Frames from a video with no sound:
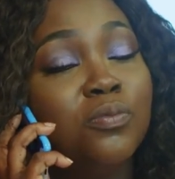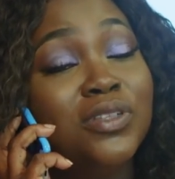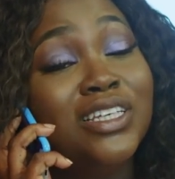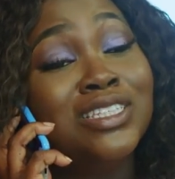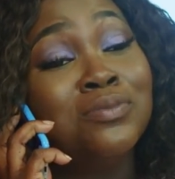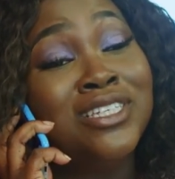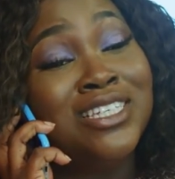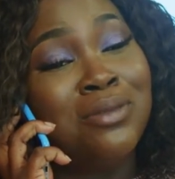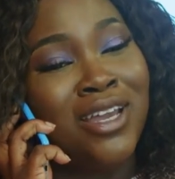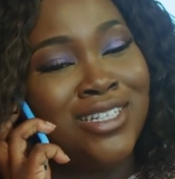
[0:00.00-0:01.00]
Please,
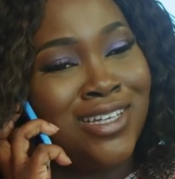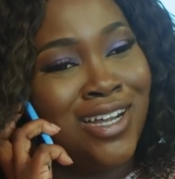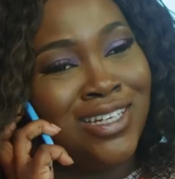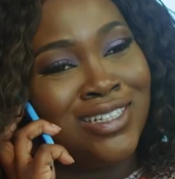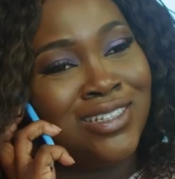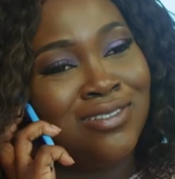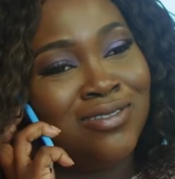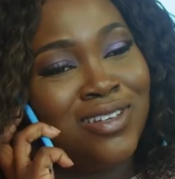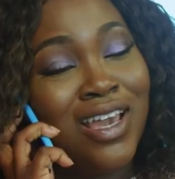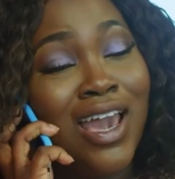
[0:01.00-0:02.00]
Mide, my darling.
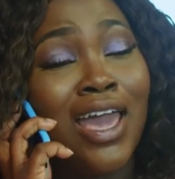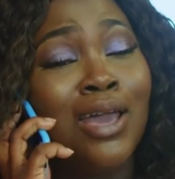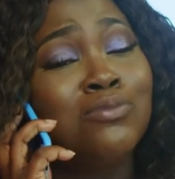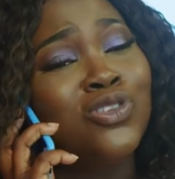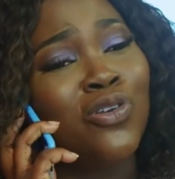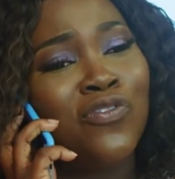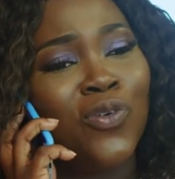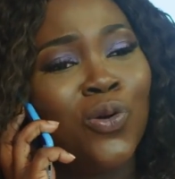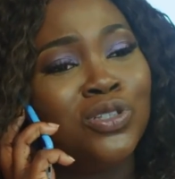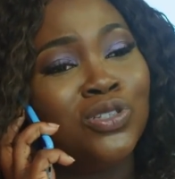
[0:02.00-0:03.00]
I am sorry
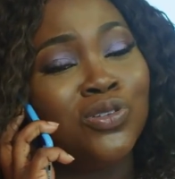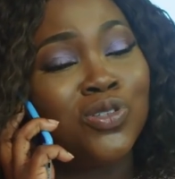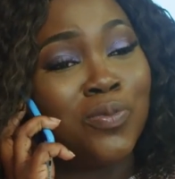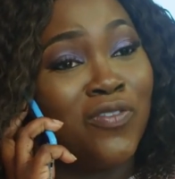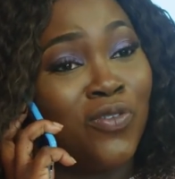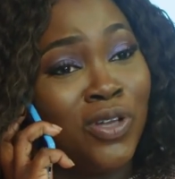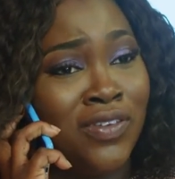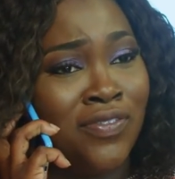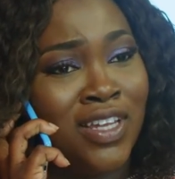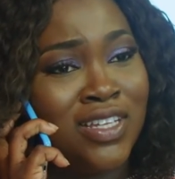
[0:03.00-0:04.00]
for holding on to my
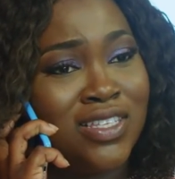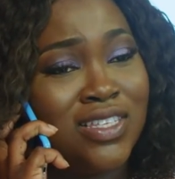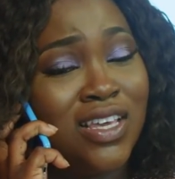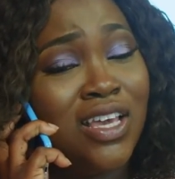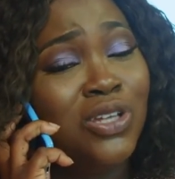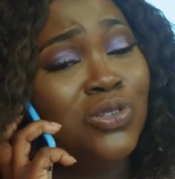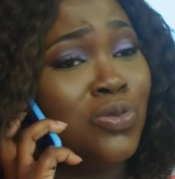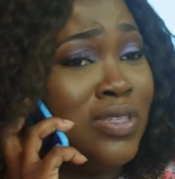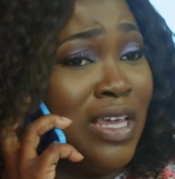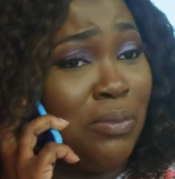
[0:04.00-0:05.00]
forgiveness.
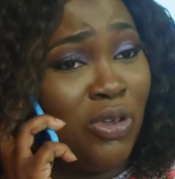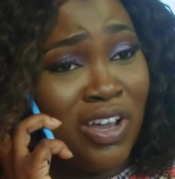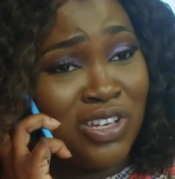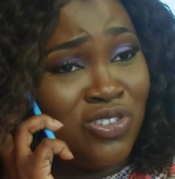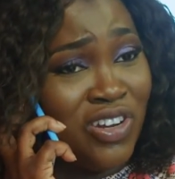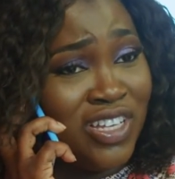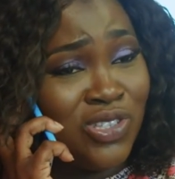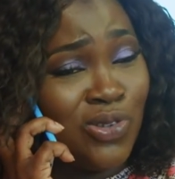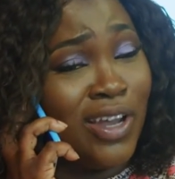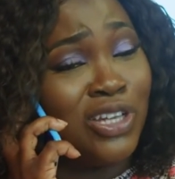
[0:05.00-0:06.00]
Do send me your address
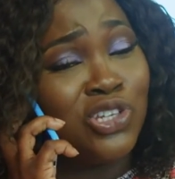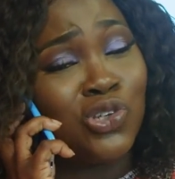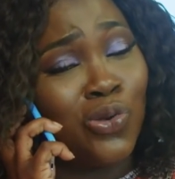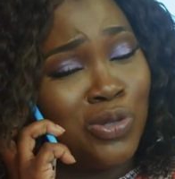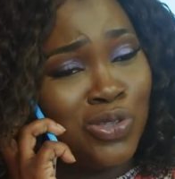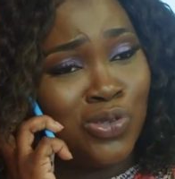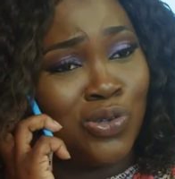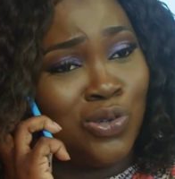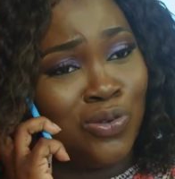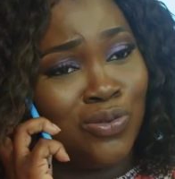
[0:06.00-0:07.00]
so I can show it to
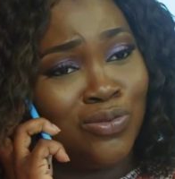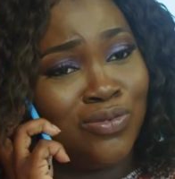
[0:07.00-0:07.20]
you.